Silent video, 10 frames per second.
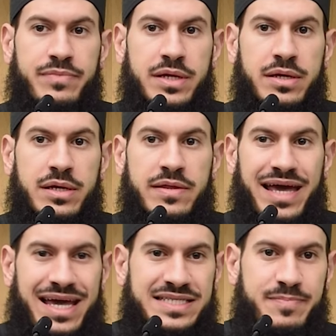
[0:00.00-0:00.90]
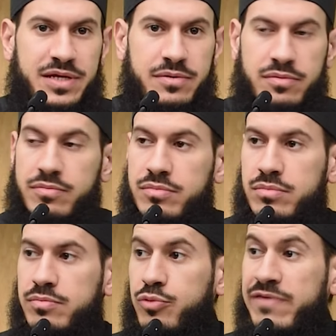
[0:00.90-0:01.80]
that has been
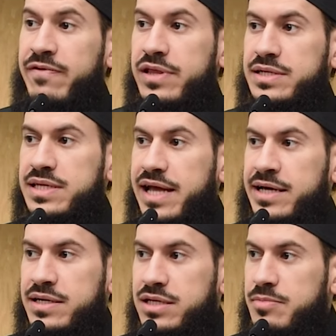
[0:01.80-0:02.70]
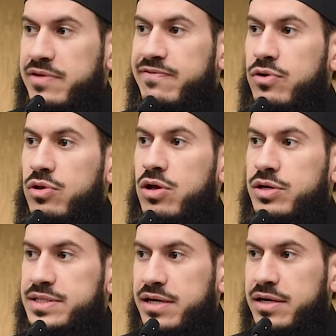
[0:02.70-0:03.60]
prevalent in academia for a long
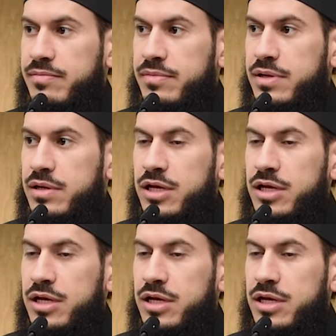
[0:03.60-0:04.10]
time about the